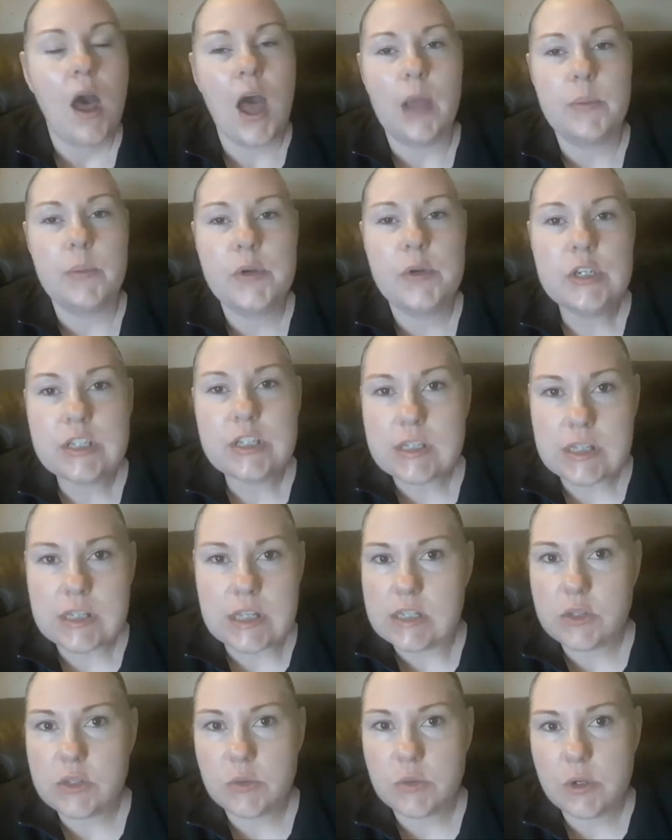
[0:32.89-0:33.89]
I purchased
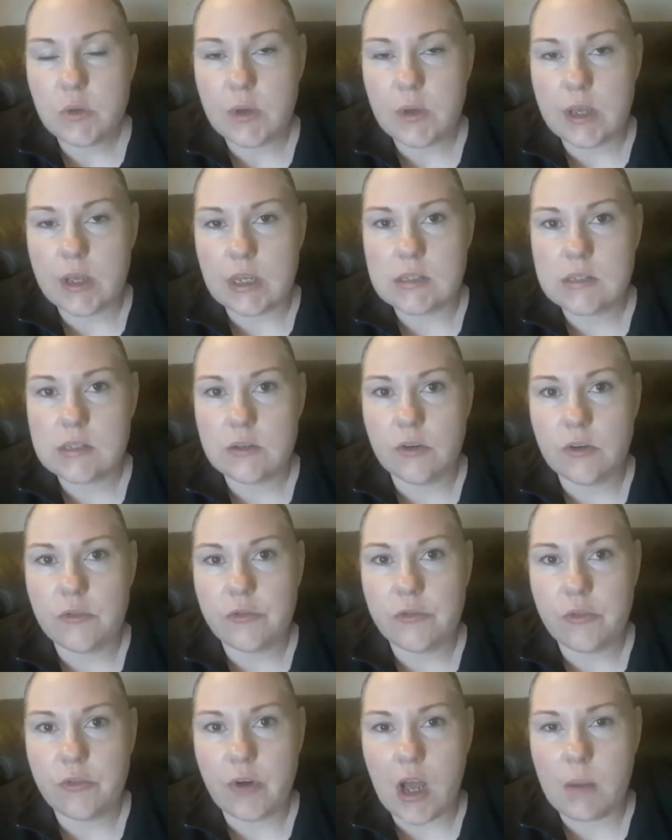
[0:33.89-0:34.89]
these 3 wigs
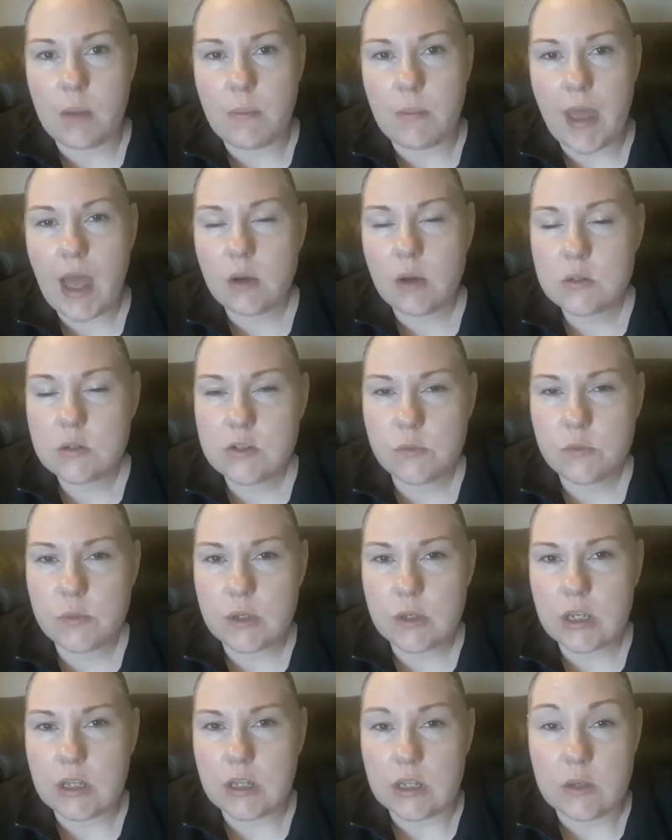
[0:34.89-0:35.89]
from House of
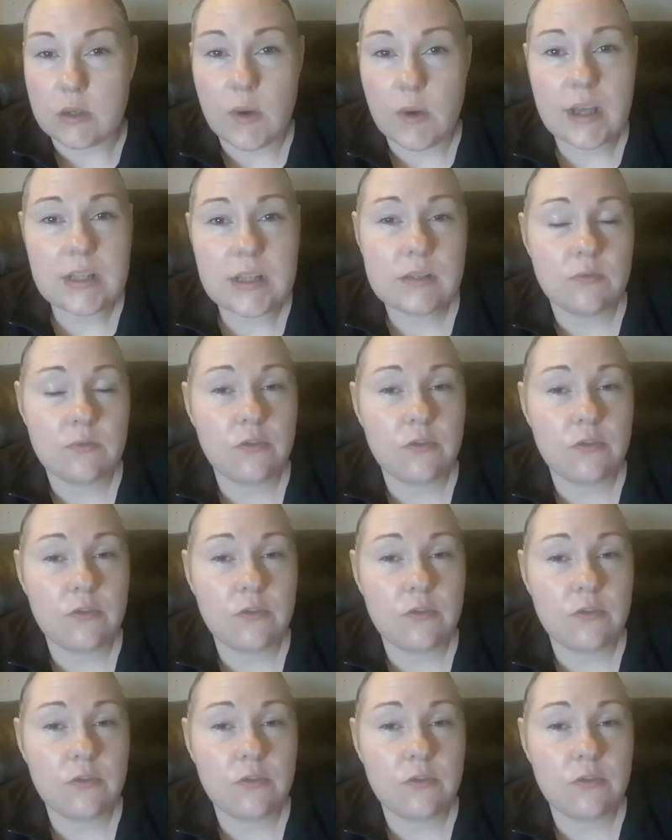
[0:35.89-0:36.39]
Beauty in the US.